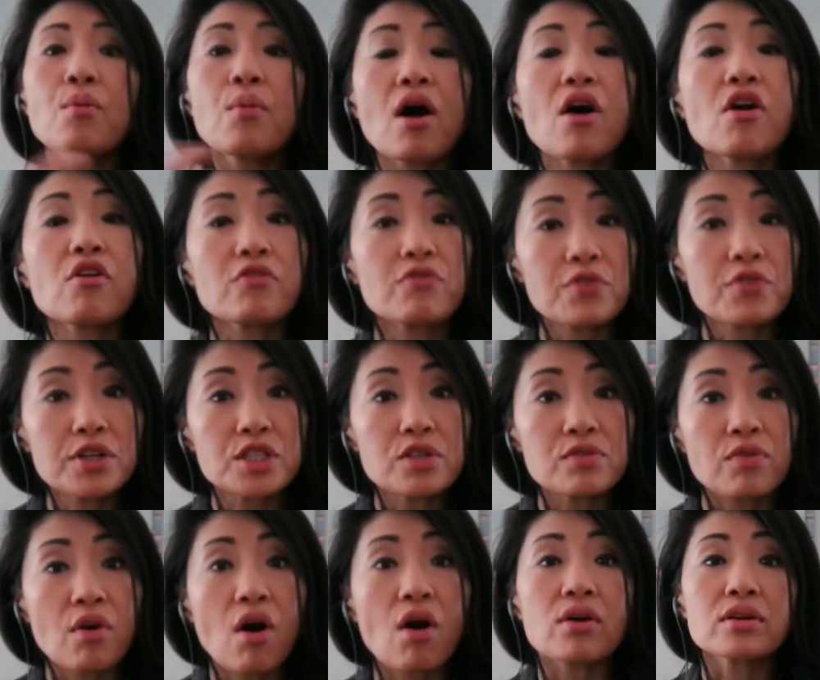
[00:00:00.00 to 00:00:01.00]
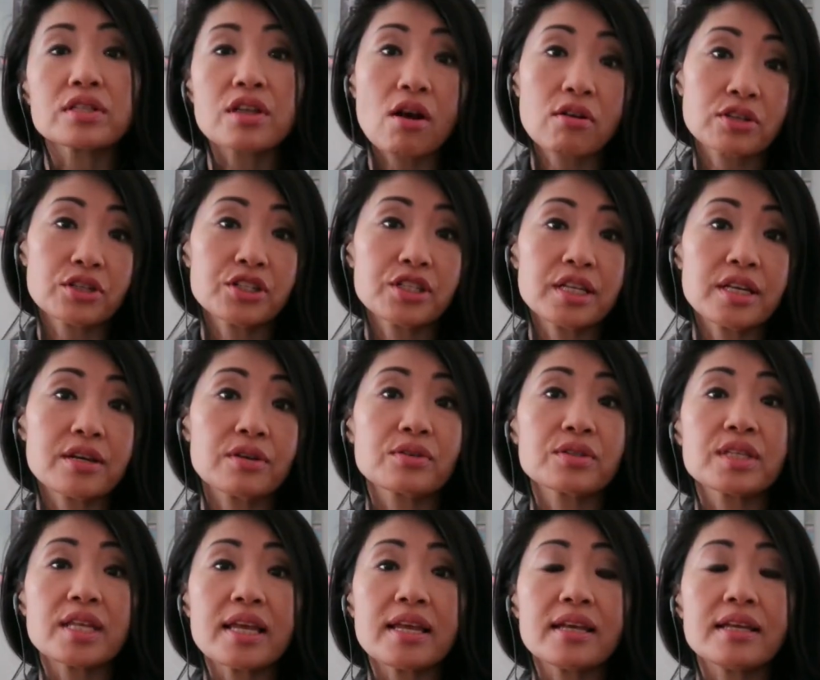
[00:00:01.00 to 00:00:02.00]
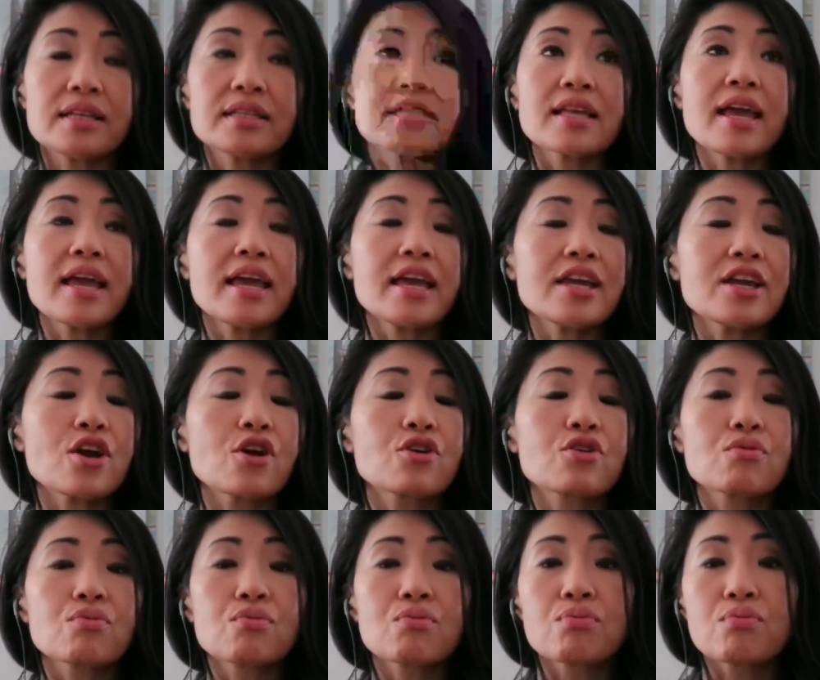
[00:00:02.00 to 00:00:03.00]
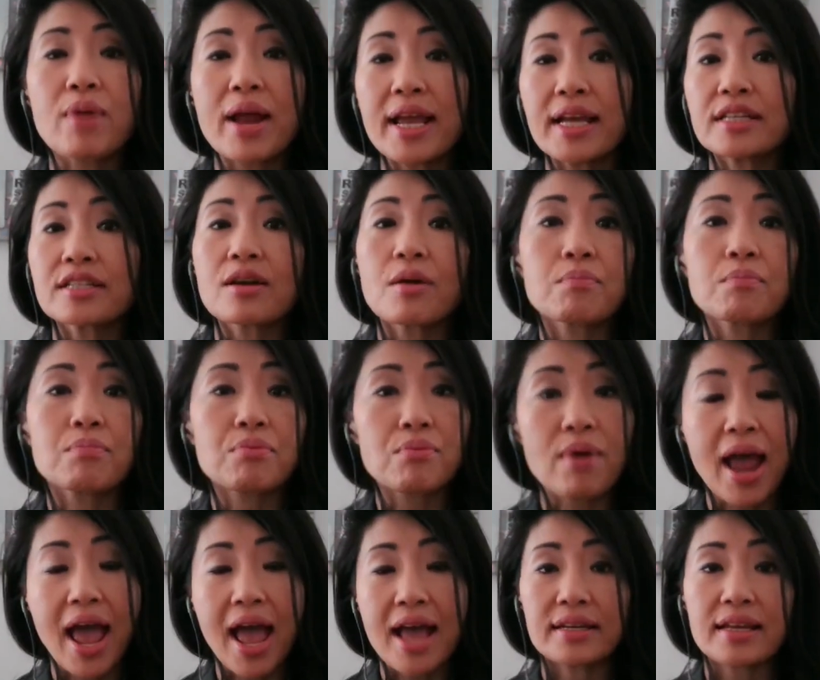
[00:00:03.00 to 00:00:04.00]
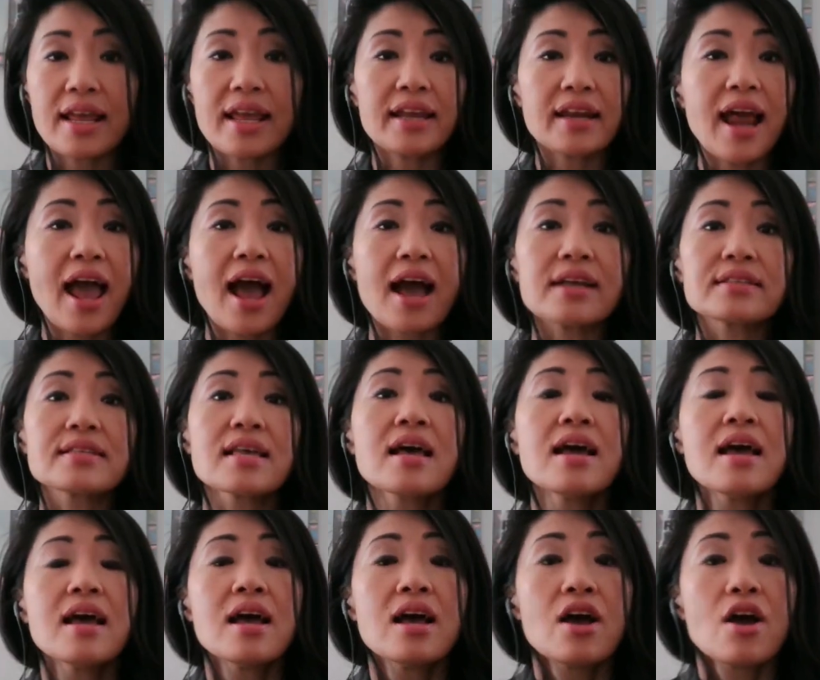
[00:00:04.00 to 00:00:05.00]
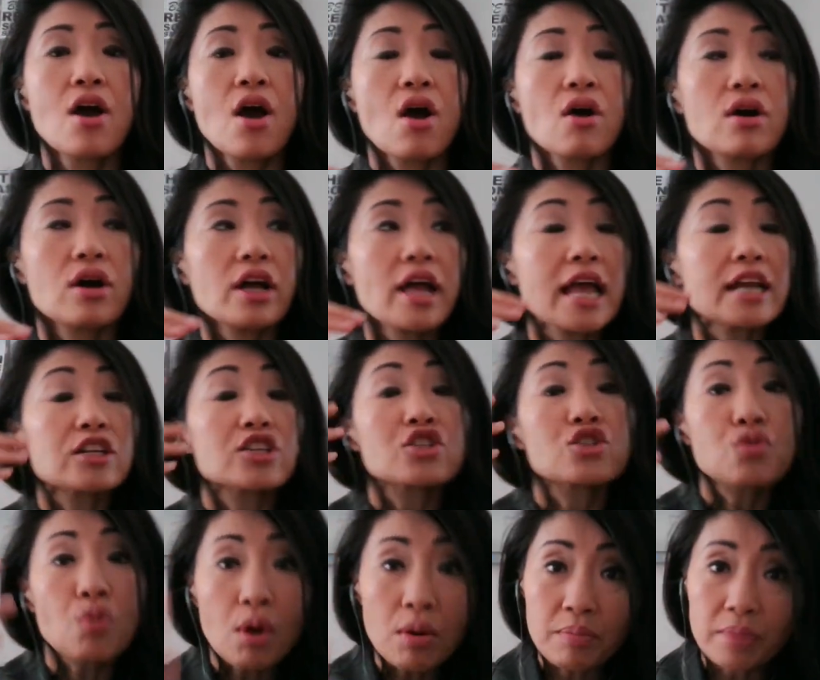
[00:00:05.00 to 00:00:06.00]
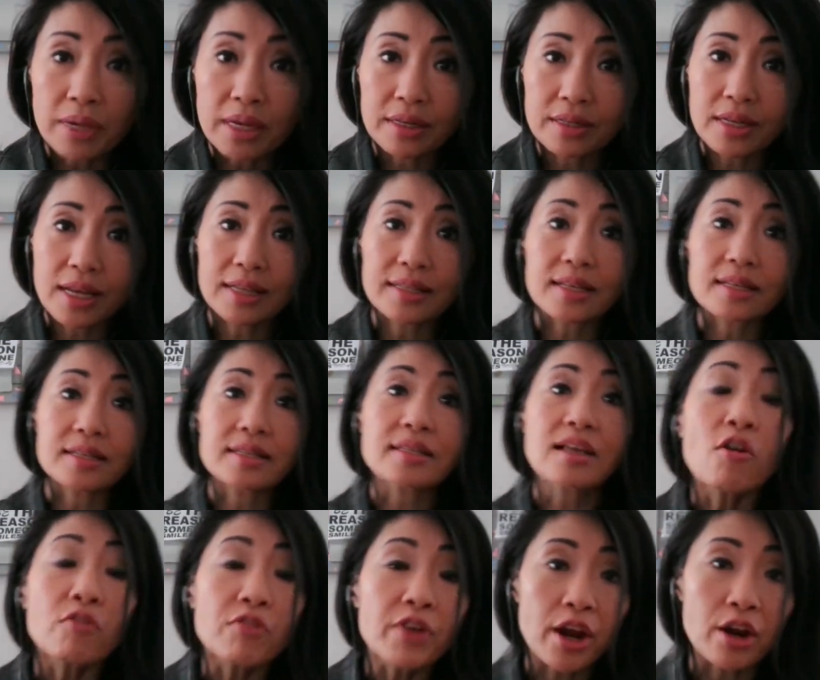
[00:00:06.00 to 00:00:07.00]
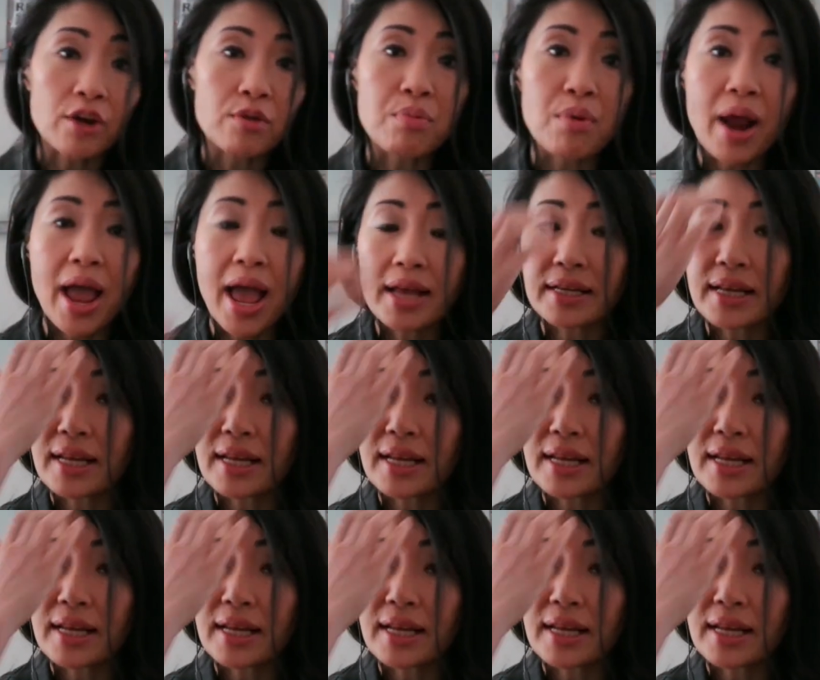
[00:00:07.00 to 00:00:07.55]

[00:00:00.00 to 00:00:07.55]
Well, first of all, Dr. Teal's is a great brand. It has an assortment. It's a self-care brand.